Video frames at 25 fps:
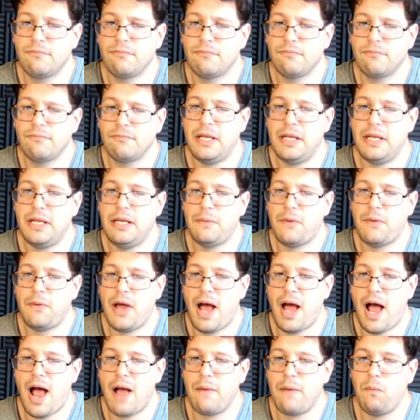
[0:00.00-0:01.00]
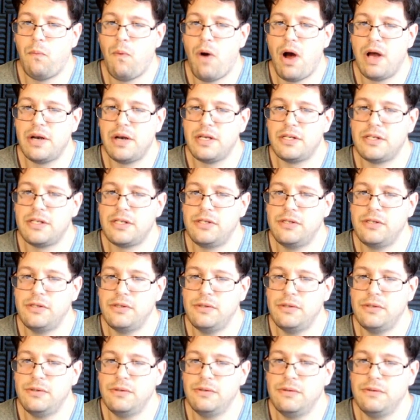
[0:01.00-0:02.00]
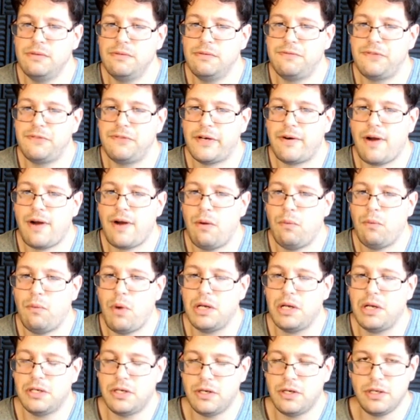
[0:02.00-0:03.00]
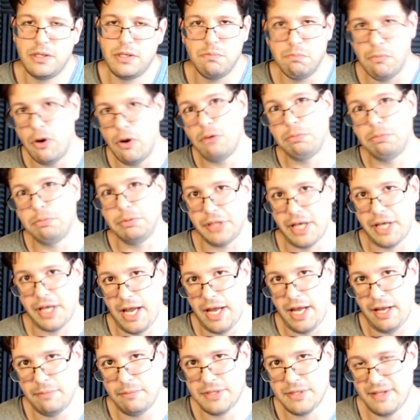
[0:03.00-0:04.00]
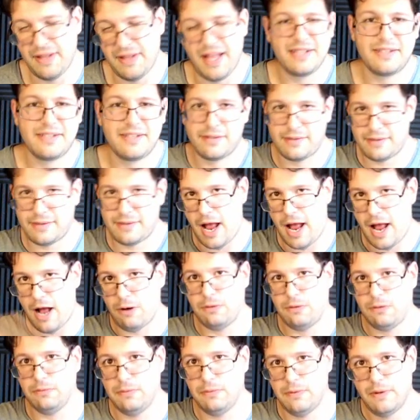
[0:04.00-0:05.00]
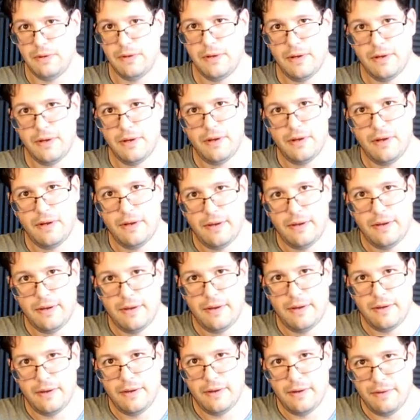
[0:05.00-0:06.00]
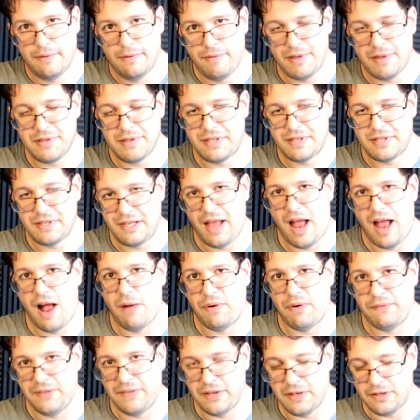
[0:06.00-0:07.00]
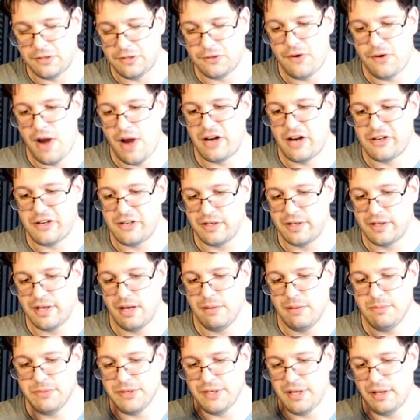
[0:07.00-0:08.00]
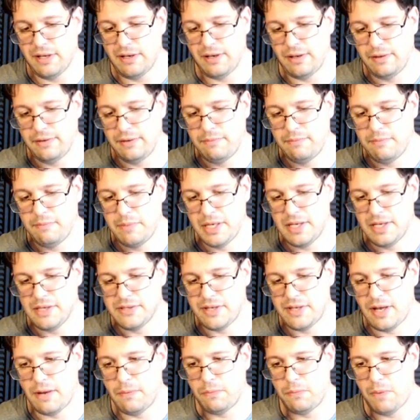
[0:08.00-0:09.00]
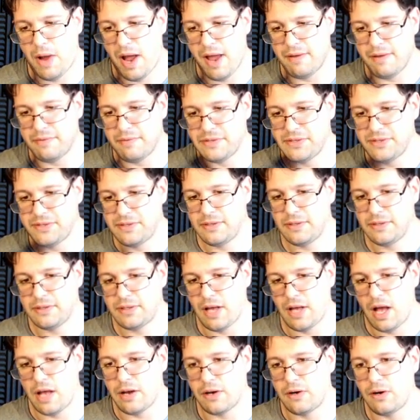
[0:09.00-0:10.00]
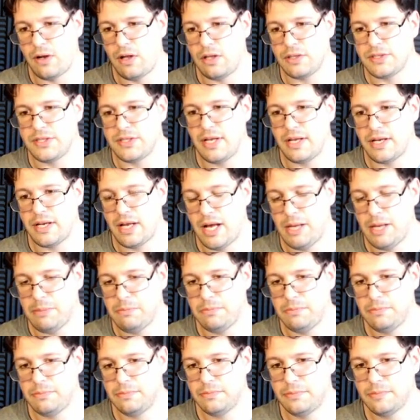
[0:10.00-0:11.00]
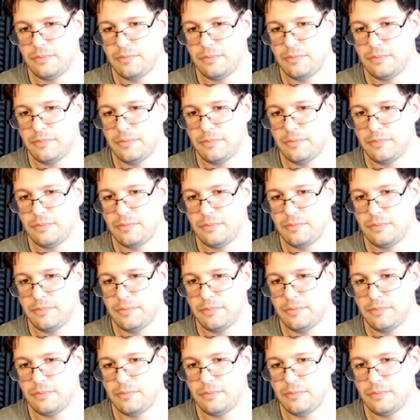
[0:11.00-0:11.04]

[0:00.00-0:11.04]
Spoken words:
anyway, I wanted to figure out what good mobile games, and that's how the distraction comes in, because I got it all set up.